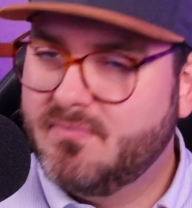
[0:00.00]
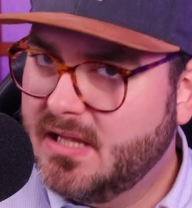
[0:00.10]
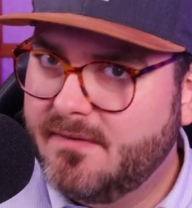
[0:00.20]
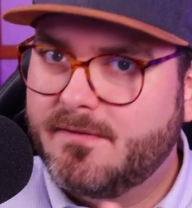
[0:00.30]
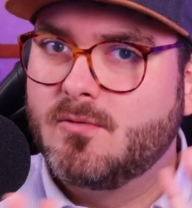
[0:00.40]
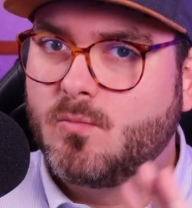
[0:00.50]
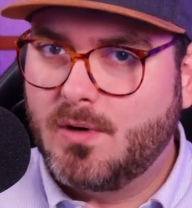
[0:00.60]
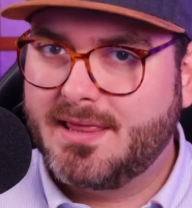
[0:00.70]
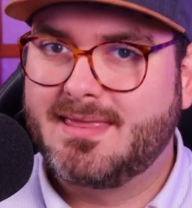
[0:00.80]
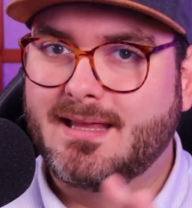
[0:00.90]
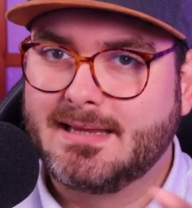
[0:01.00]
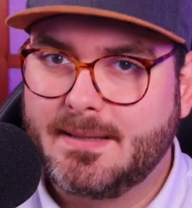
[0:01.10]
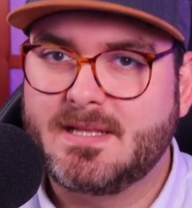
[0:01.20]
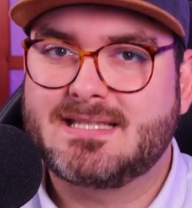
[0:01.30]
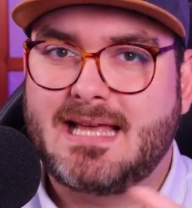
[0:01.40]
Even with the
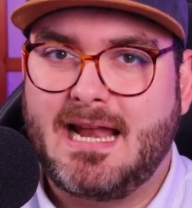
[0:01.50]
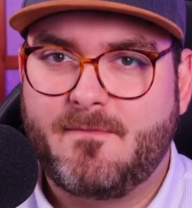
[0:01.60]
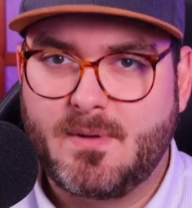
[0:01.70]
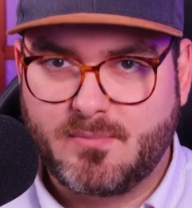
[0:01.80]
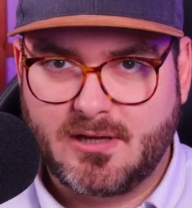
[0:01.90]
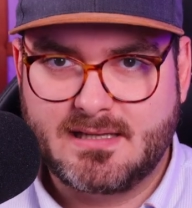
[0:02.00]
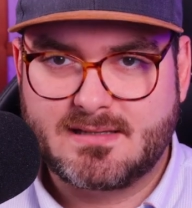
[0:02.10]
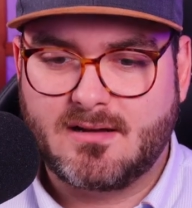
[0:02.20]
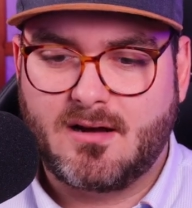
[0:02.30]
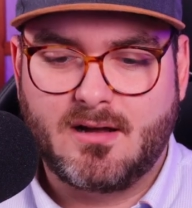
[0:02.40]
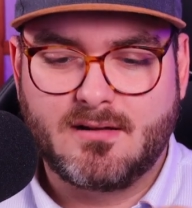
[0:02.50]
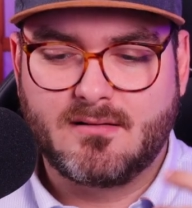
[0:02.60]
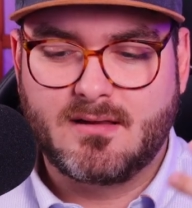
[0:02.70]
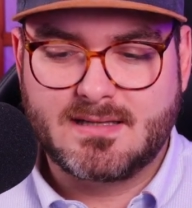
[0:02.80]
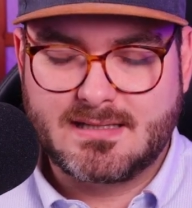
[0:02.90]
limits that have been placed
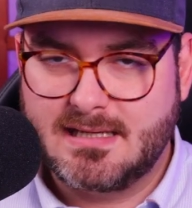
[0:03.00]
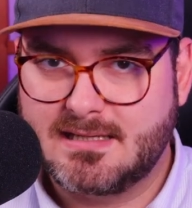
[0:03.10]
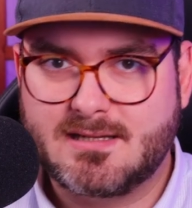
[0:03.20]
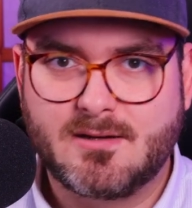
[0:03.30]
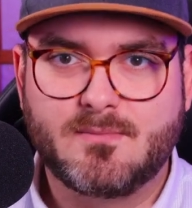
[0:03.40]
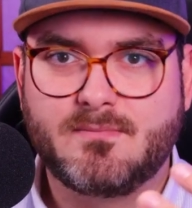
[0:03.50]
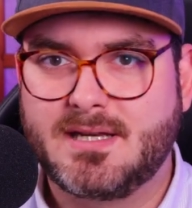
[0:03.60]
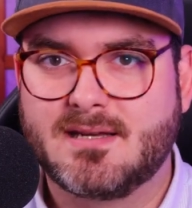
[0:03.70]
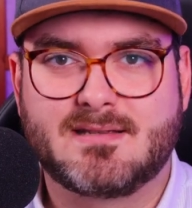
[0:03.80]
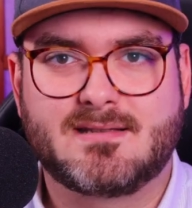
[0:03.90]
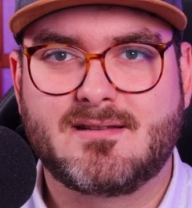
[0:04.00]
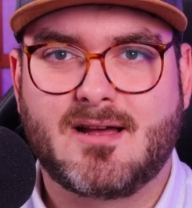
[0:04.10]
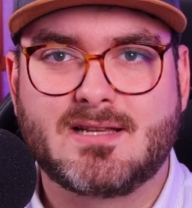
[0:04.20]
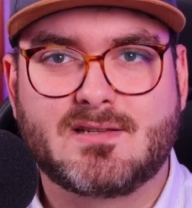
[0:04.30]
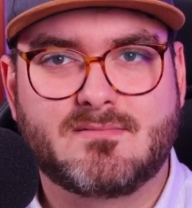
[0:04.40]
on the system, because it's
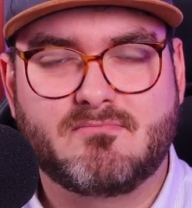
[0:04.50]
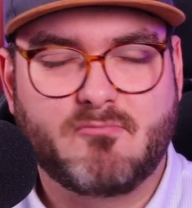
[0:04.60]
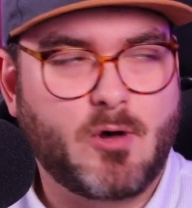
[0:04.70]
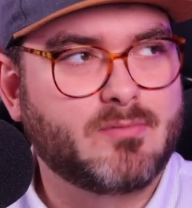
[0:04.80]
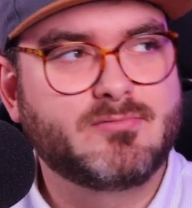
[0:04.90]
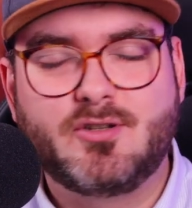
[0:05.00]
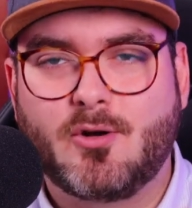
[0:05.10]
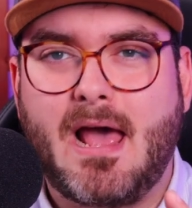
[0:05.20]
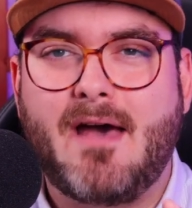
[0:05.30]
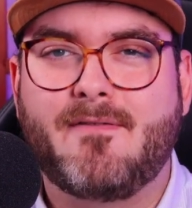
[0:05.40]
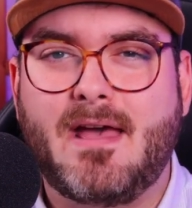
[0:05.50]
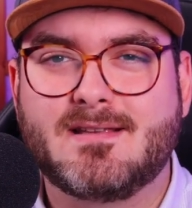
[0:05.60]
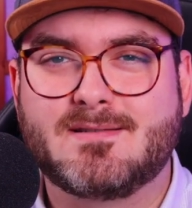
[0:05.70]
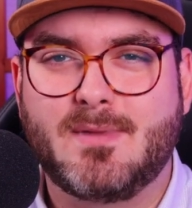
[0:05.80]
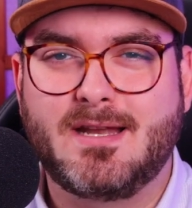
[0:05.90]
not as, well, you don't have
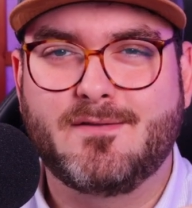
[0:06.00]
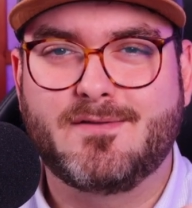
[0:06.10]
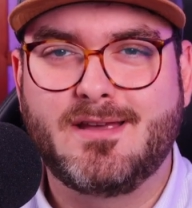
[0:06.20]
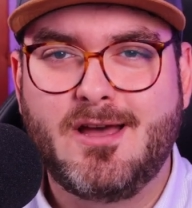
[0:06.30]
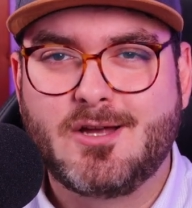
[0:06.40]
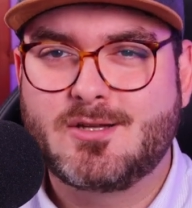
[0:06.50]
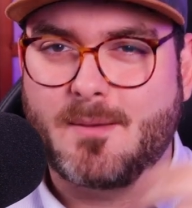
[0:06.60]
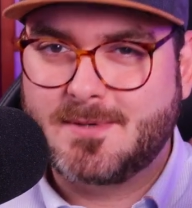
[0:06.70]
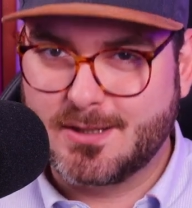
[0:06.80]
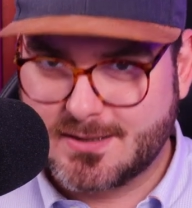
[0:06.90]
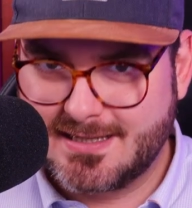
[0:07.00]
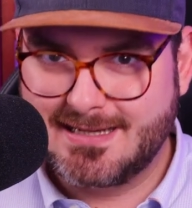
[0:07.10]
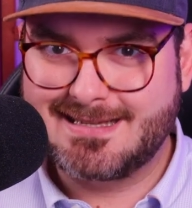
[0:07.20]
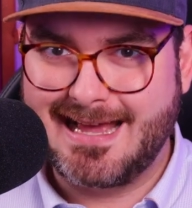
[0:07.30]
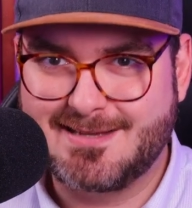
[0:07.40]
as many of the top tier
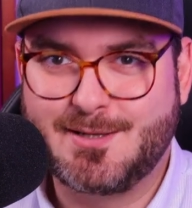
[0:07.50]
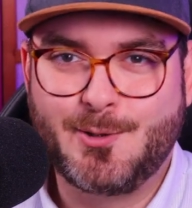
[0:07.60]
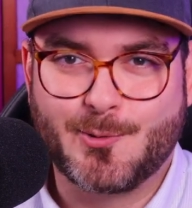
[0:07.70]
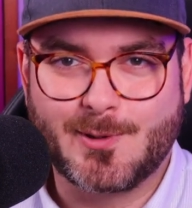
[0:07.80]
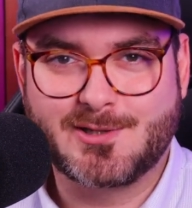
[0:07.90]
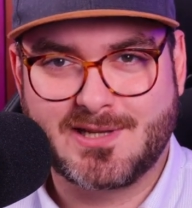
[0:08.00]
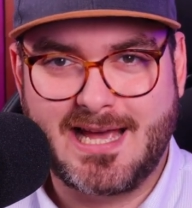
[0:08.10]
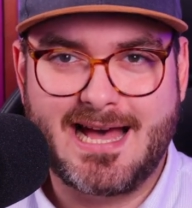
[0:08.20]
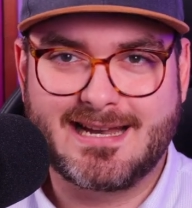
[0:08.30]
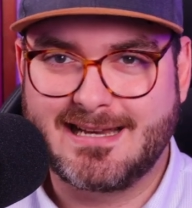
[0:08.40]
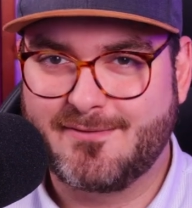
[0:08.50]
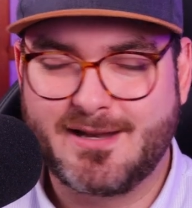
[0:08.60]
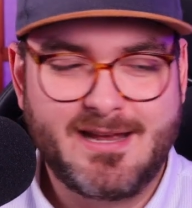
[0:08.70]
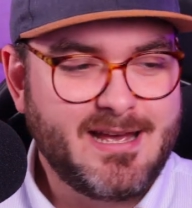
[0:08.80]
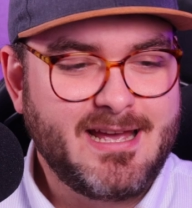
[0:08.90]
cities as you originally had. And
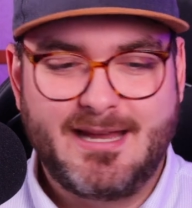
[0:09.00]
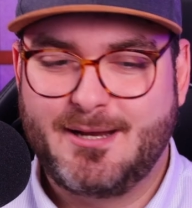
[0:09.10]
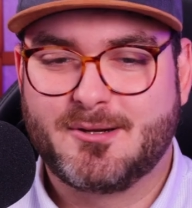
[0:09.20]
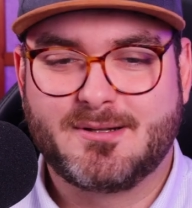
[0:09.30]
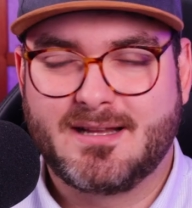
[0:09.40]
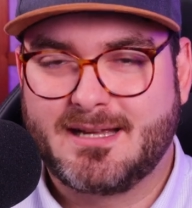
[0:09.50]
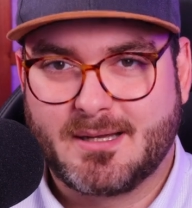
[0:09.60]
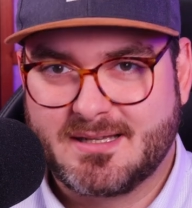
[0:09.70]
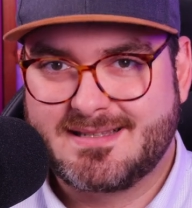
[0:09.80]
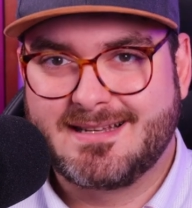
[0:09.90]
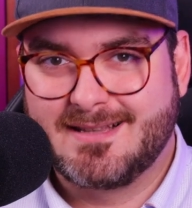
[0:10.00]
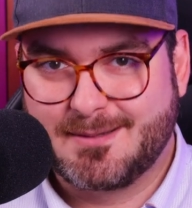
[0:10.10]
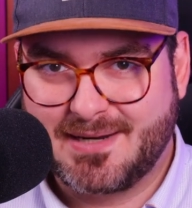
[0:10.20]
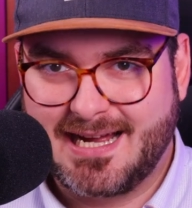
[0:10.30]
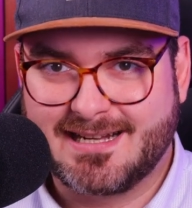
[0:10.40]
even here in like a city
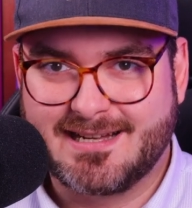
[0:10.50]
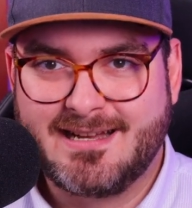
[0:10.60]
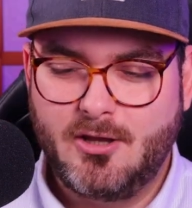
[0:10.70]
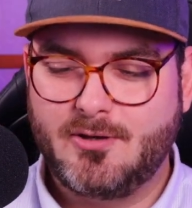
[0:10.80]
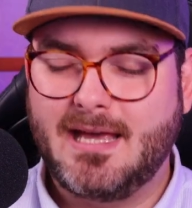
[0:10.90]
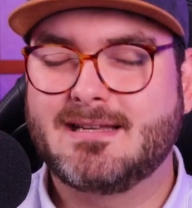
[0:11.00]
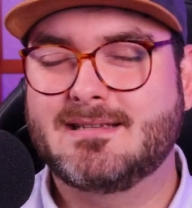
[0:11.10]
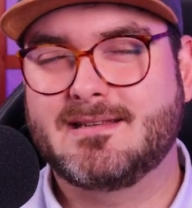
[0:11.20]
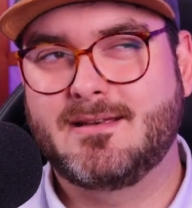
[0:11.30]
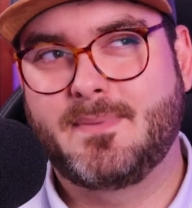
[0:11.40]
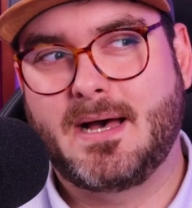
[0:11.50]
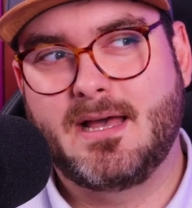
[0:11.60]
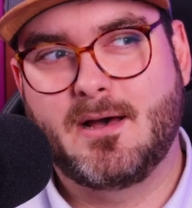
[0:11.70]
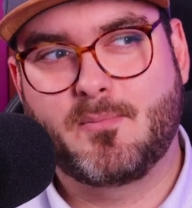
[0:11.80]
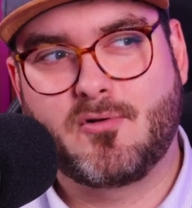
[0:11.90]
like Braga, you can't necessarily
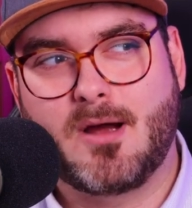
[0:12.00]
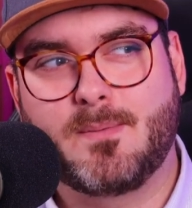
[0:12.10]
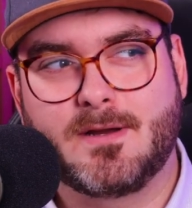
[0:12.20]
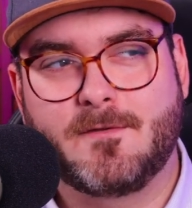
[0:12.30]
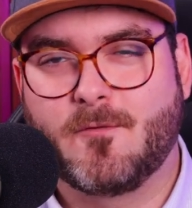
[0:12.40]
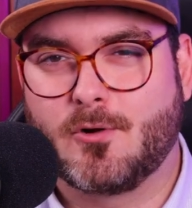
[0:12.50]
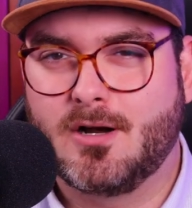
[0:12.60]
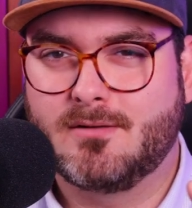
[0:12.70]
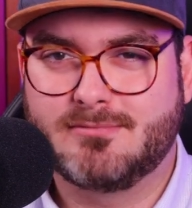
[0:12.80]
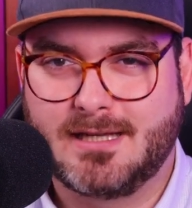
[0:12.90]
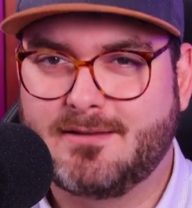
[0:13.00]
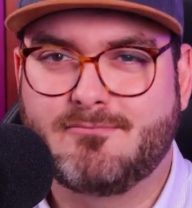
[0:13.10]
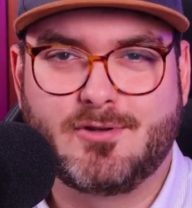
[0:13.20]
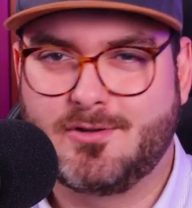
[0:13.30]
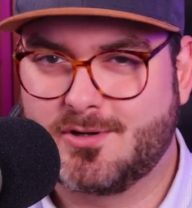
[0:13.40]
buy a property for like
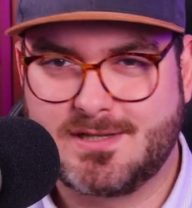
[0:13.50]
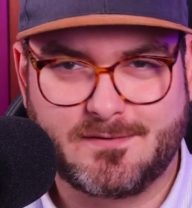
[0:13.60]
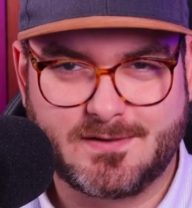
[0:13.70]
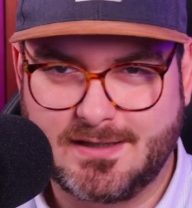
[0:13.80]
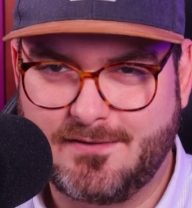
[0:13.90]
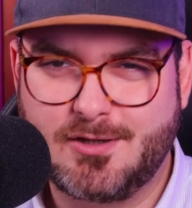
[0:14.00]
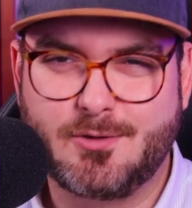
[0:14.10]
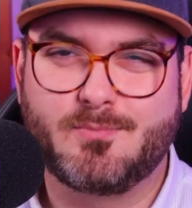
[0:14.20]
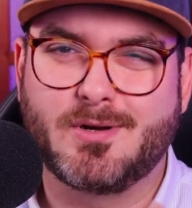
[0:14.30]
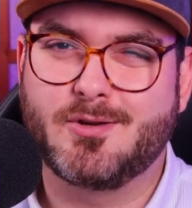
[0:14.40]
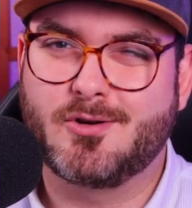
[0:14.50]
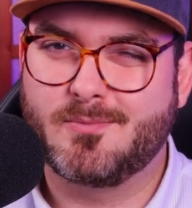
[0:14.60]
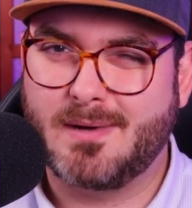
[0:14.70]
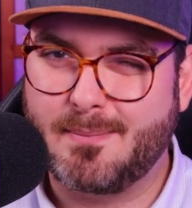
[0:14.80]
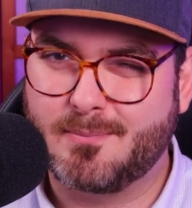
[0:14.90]
yourself to live in, but you
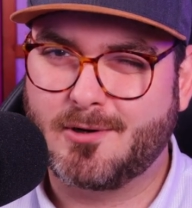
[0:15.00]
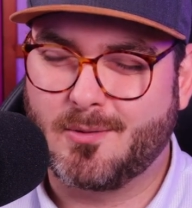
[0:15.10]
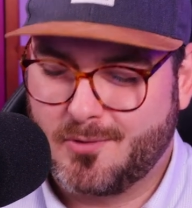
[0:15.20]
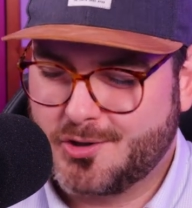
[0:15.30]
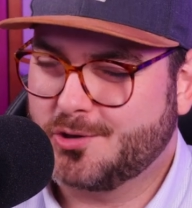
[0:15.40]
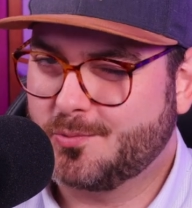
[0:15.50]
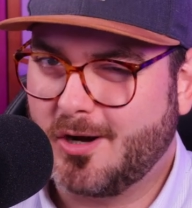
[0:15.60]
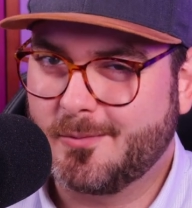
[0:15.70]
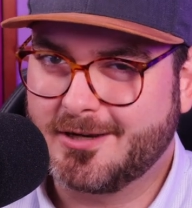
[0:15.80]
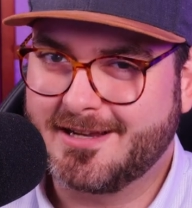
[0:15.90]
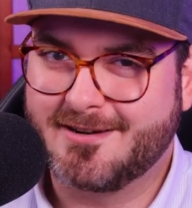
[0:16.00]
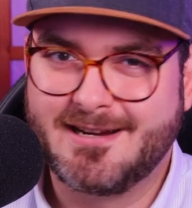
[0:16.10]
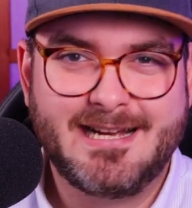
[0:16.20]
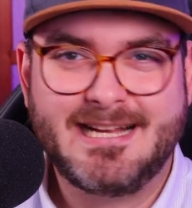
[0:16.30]
could buy commercial property here.